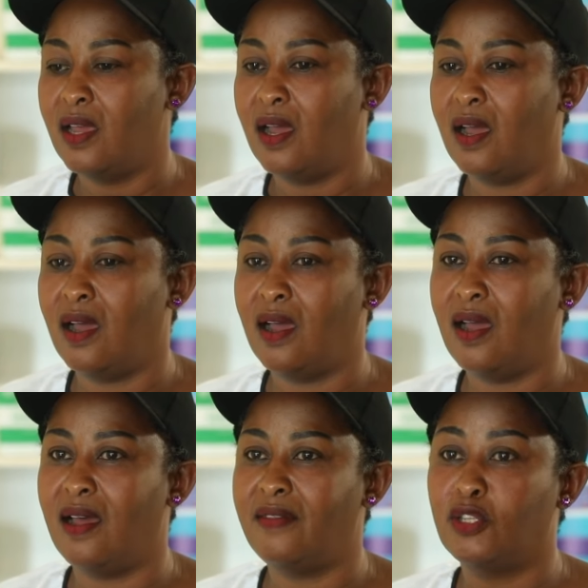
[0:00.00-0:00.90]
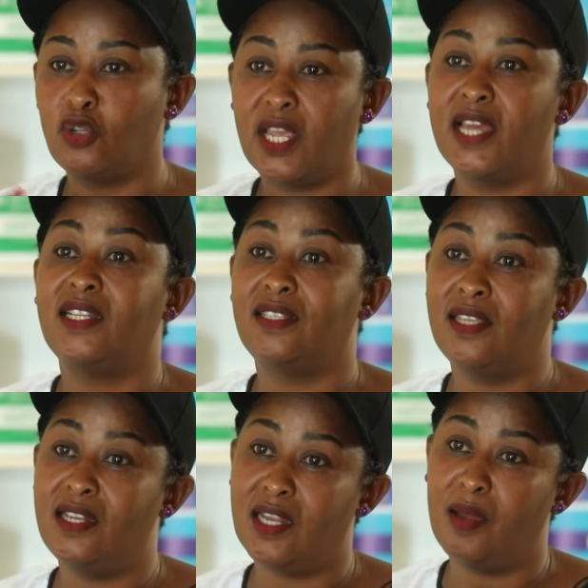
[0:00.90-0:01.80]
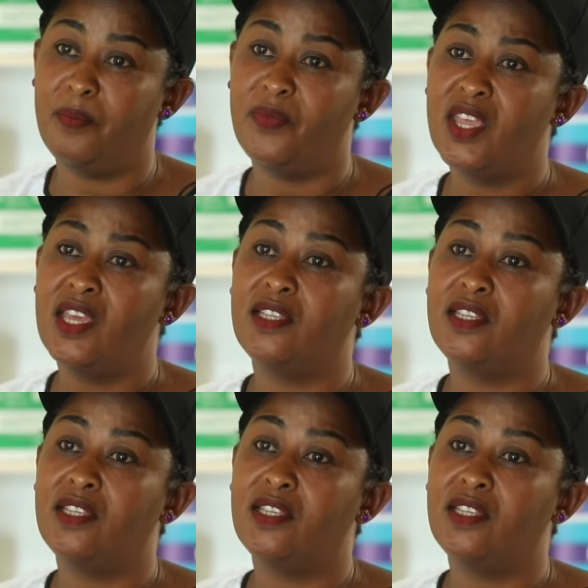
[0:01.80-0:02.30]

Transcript: the society is set up,